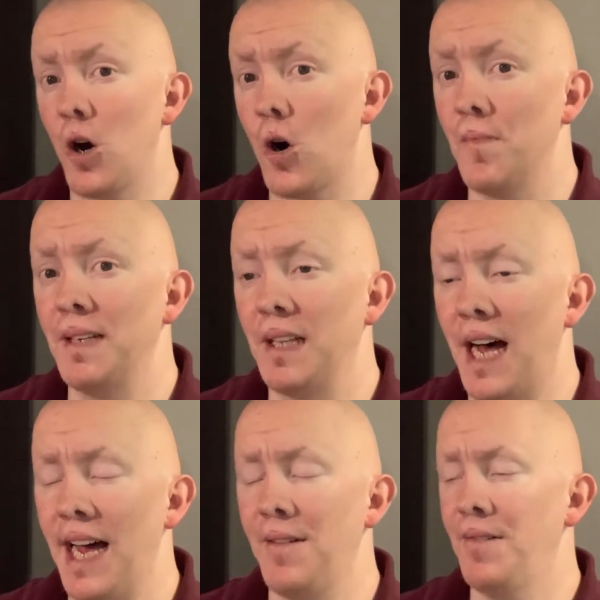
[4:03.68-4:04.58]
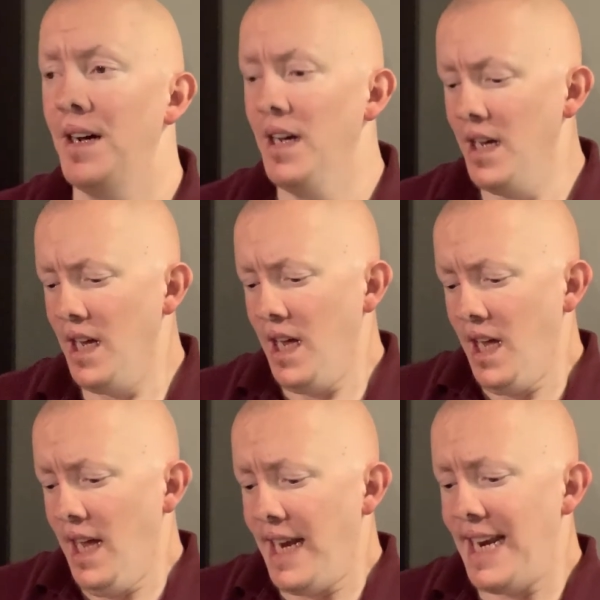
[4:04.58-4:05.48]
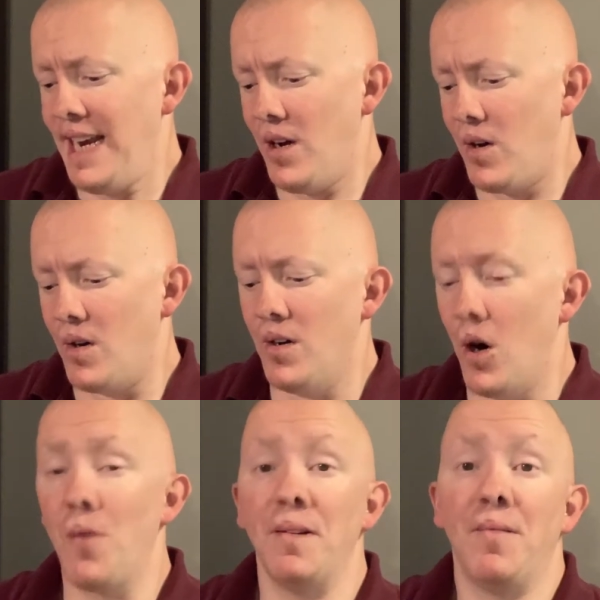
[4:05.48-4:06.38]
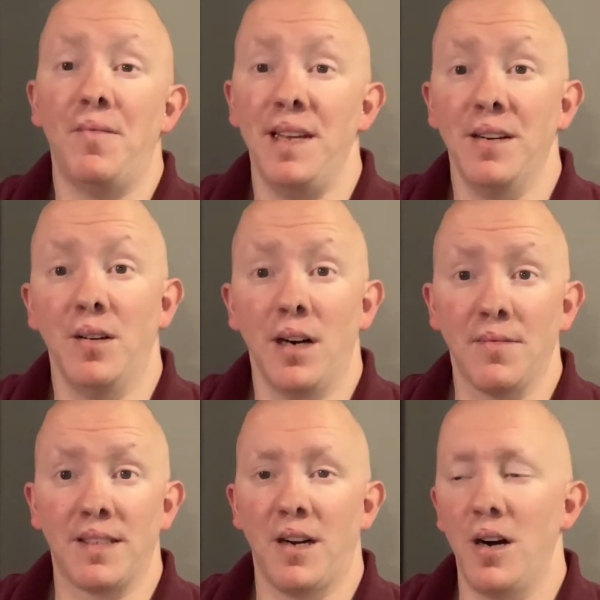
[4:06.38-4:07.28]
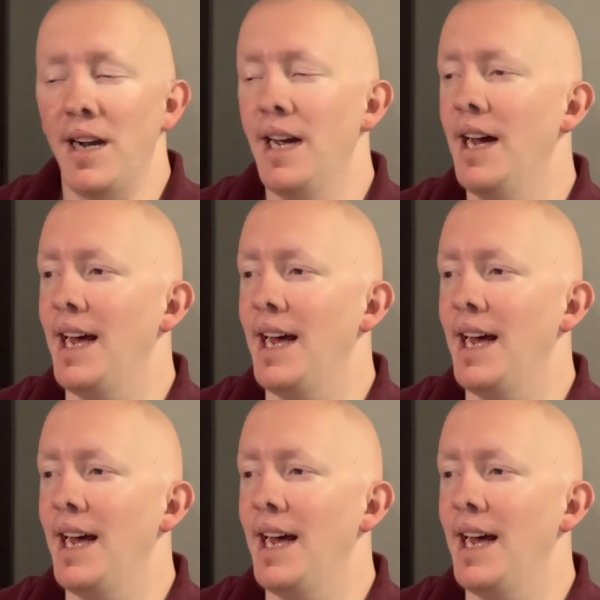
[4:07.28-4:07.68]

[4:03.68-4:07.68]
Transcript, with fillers: Urban Life. Or Urban Feel, I'm sorry,